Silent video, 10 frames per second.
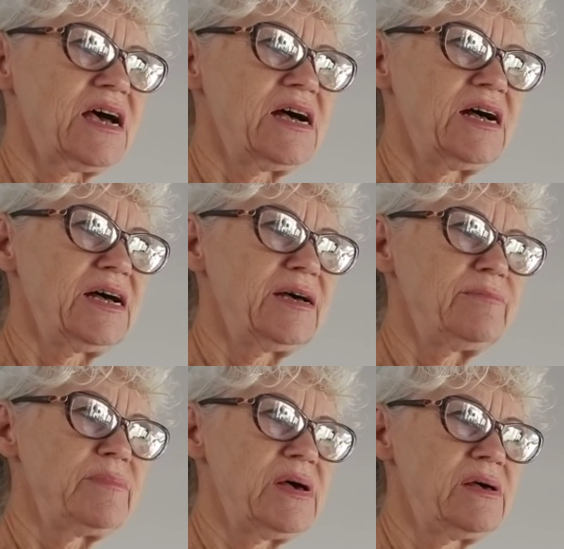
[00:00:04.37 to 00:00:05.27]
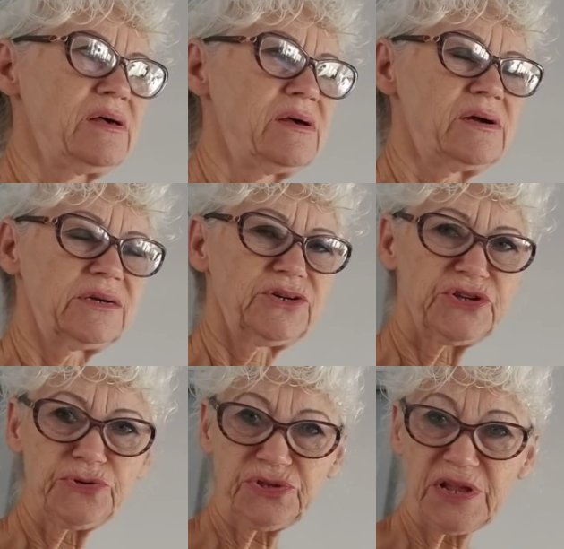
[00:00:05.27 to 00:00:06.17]
um,
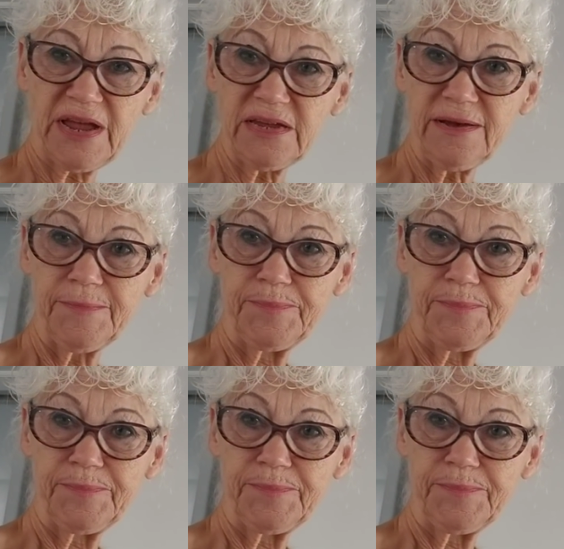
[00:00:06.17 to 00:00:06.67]
Tuesday.